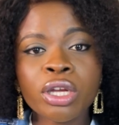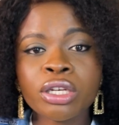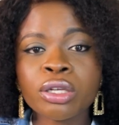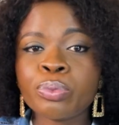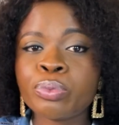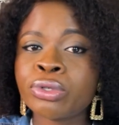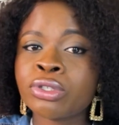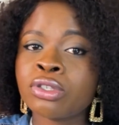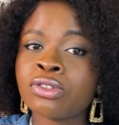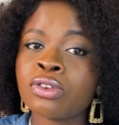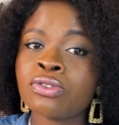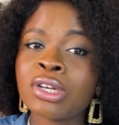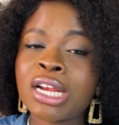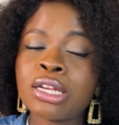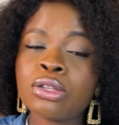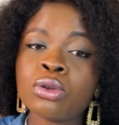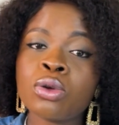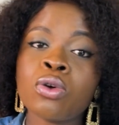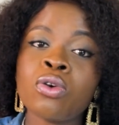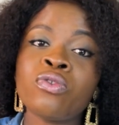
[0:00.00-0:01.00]
in the process of trying
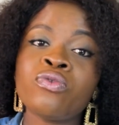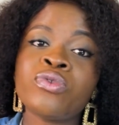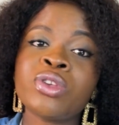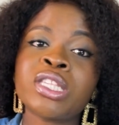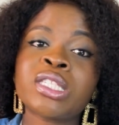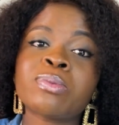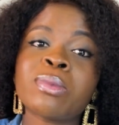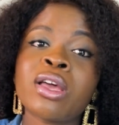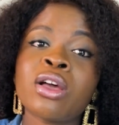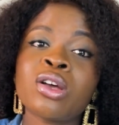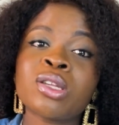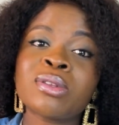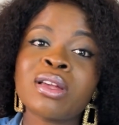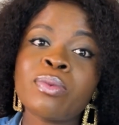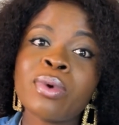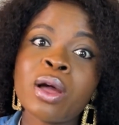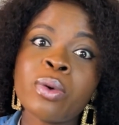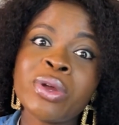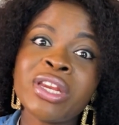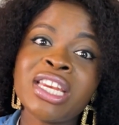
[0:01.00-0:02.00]
to convince my husband
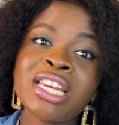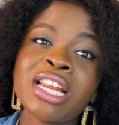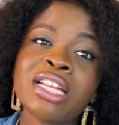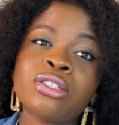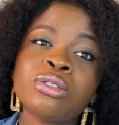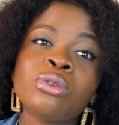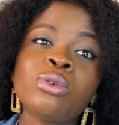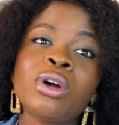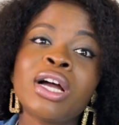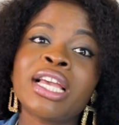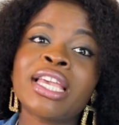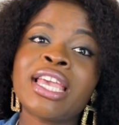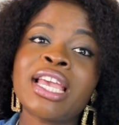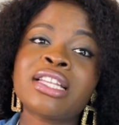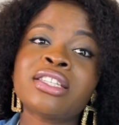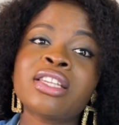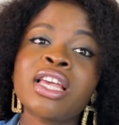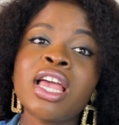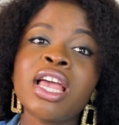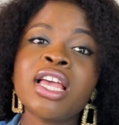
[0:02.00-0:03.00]
why we needed to go and get
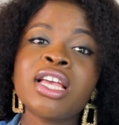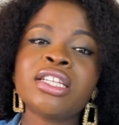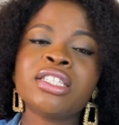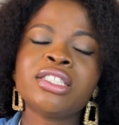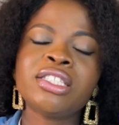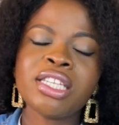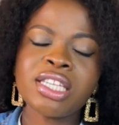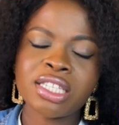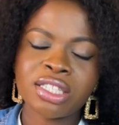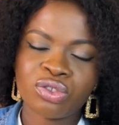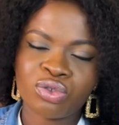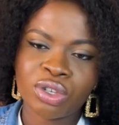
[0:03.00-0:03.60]
these